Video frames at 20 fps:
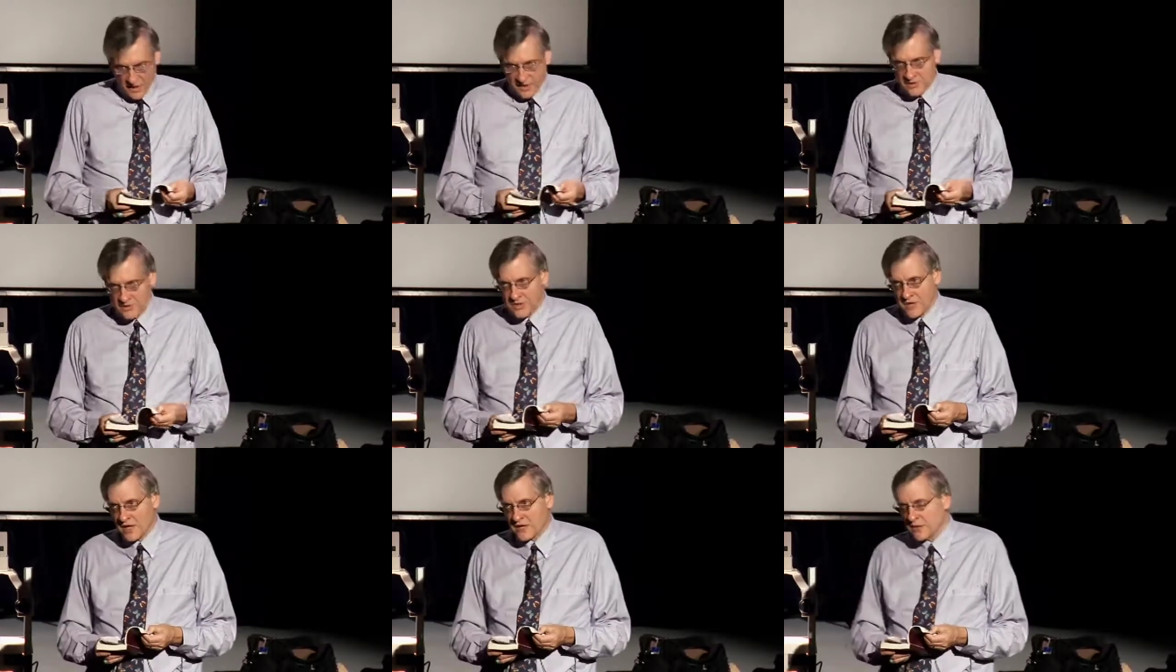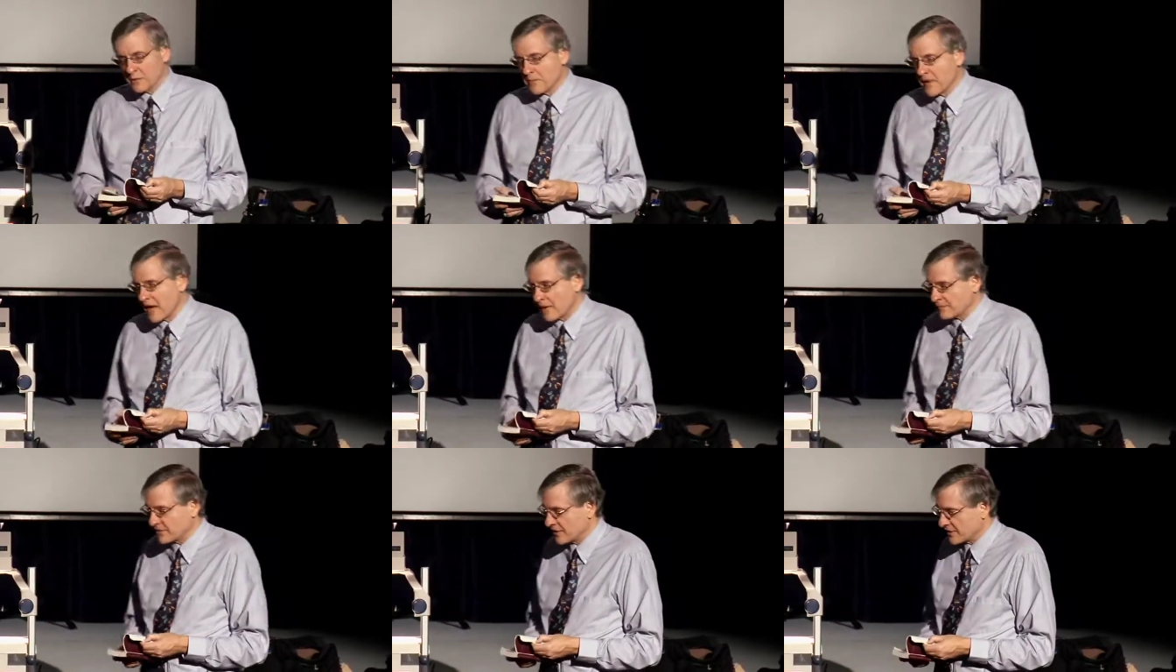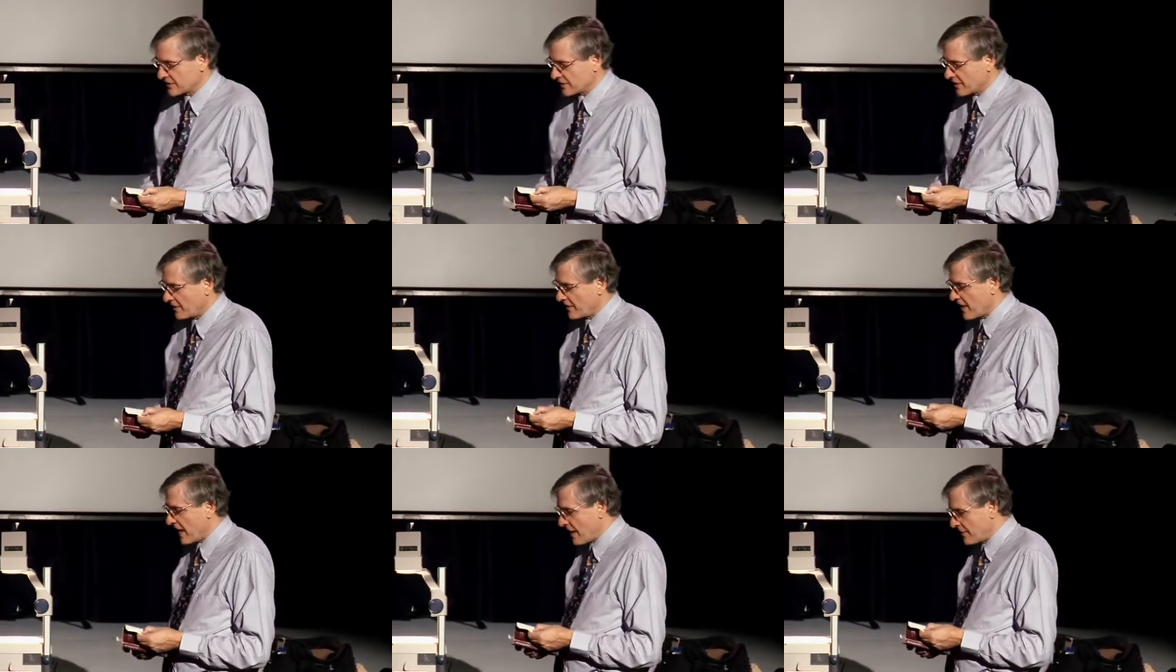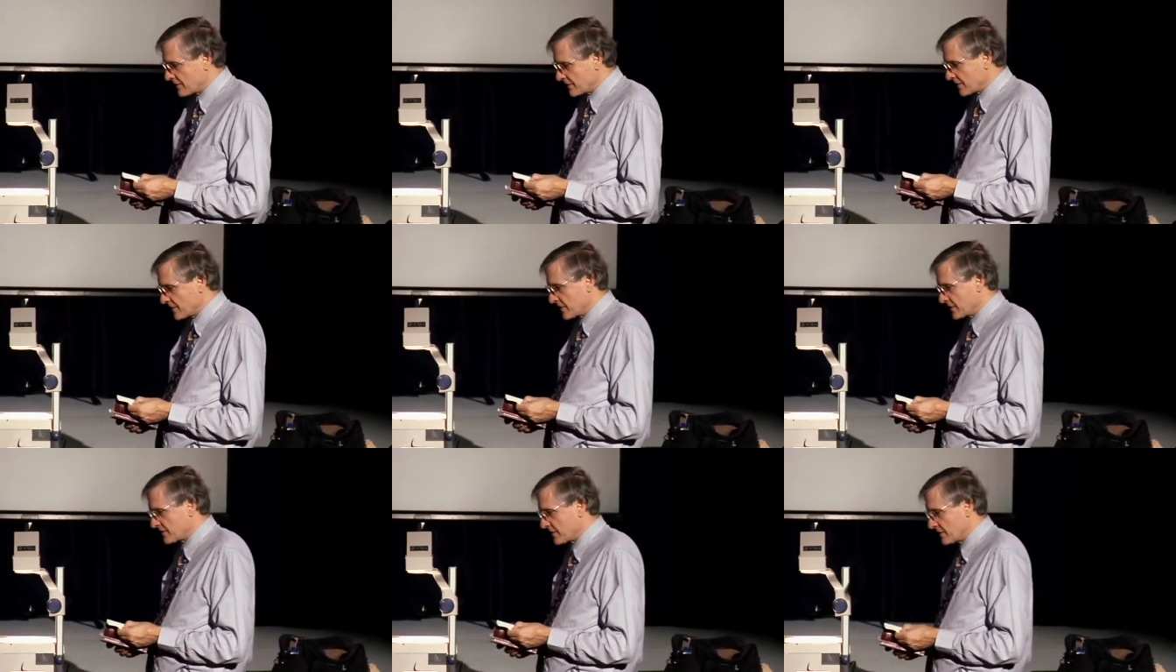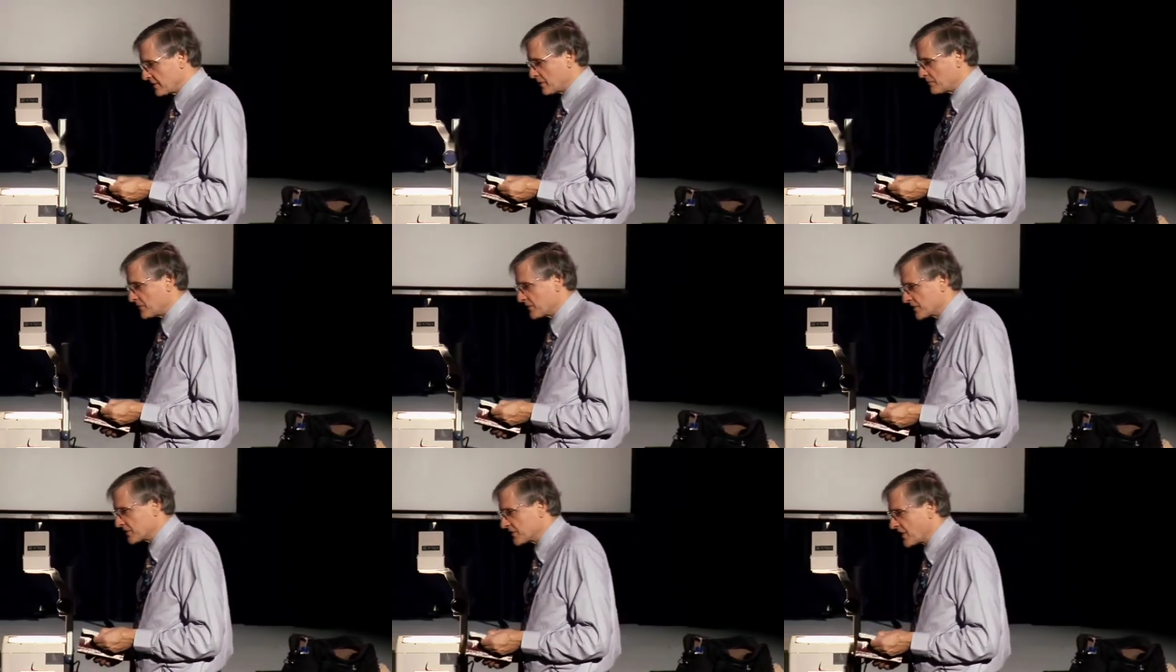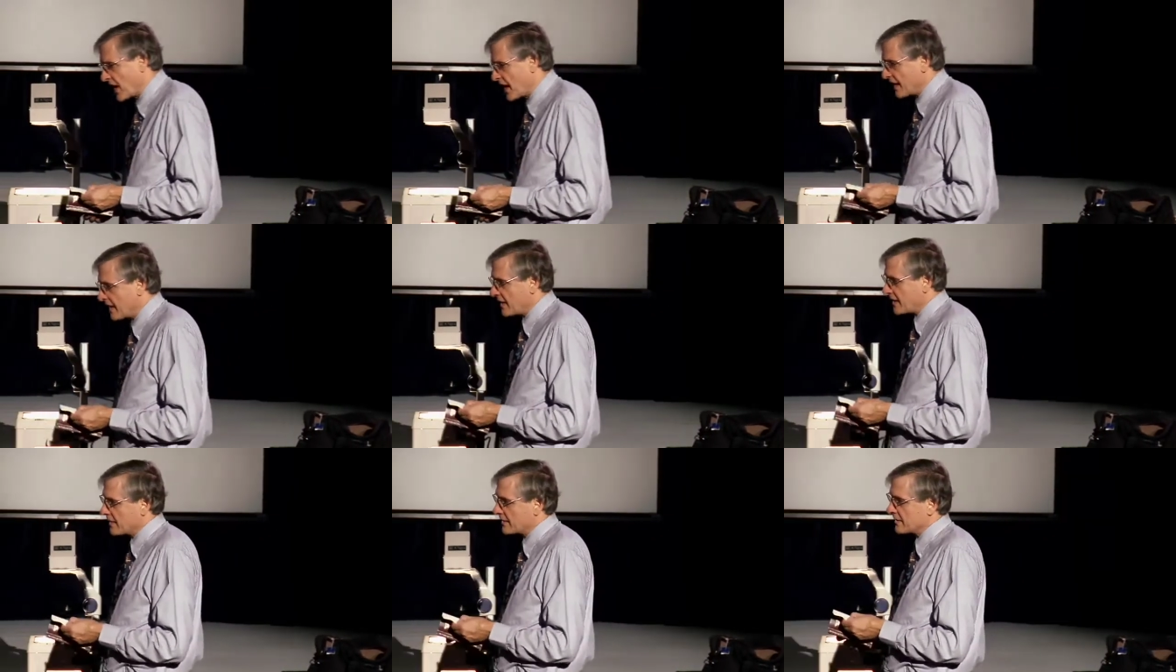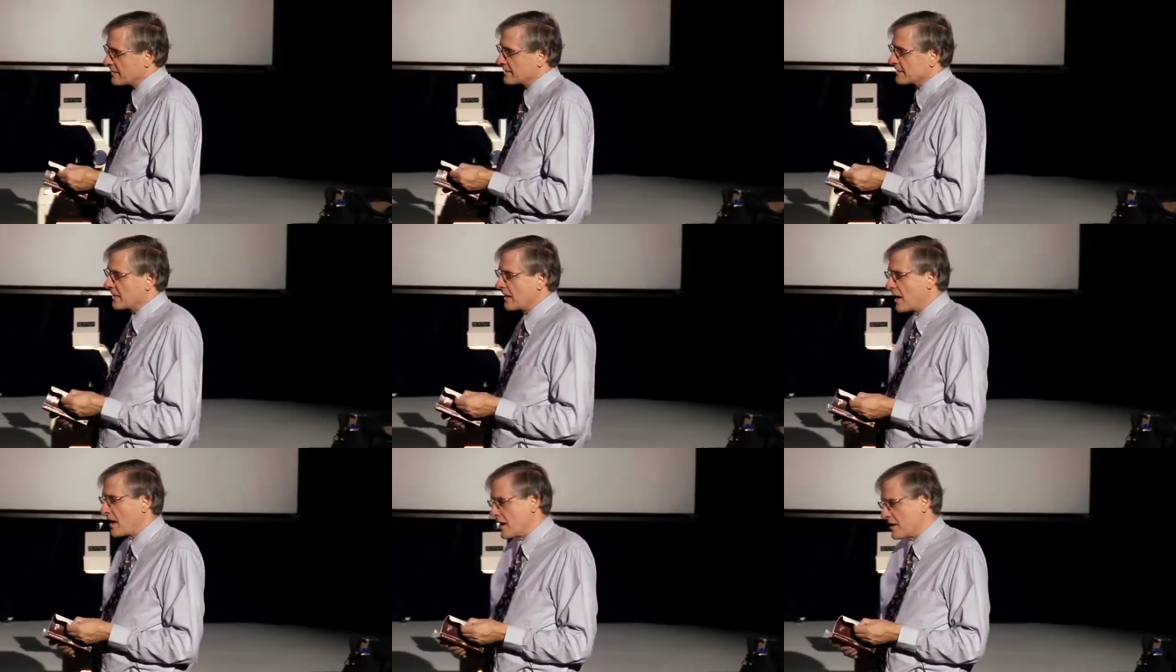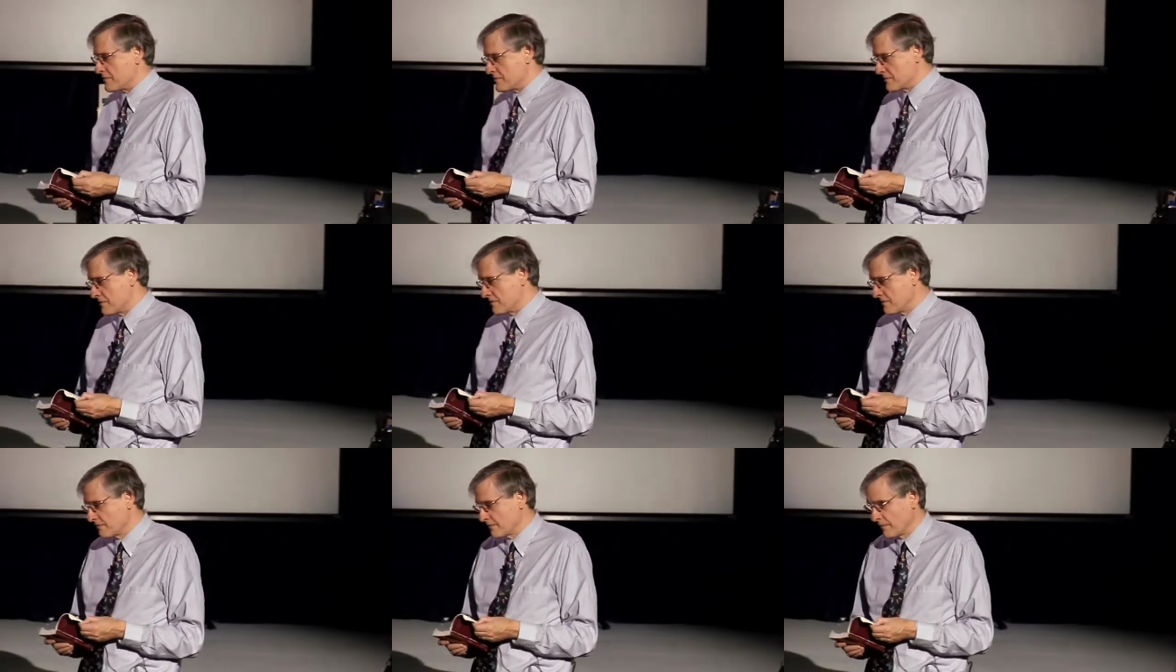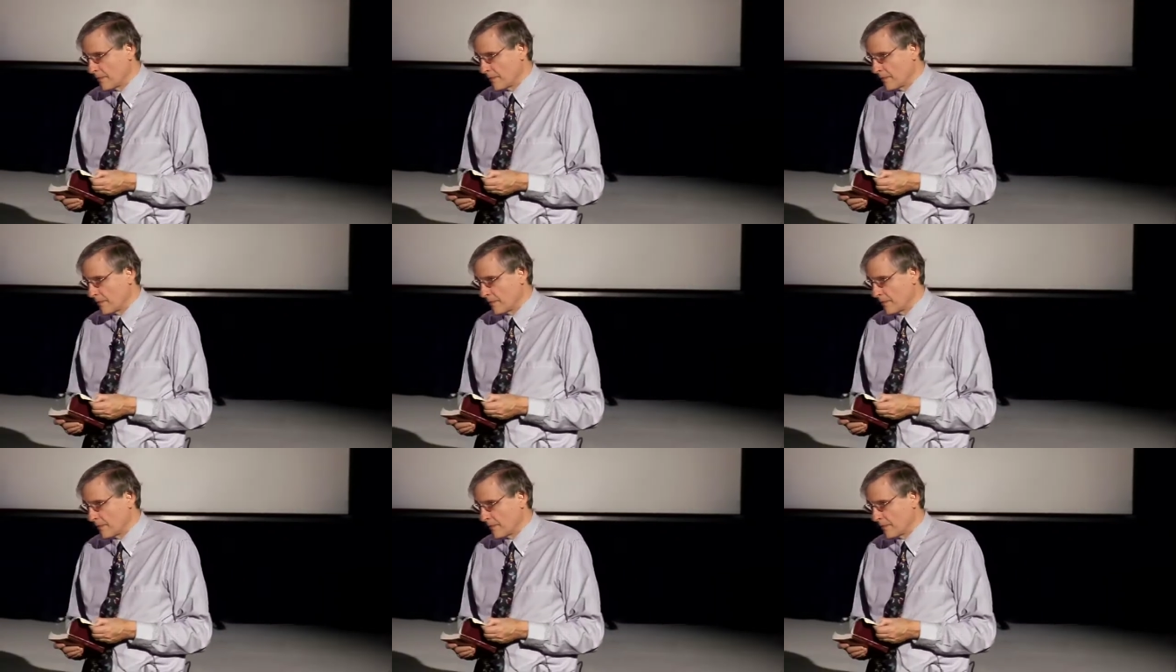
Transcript: And John the Baptist announces that the Messiah has come.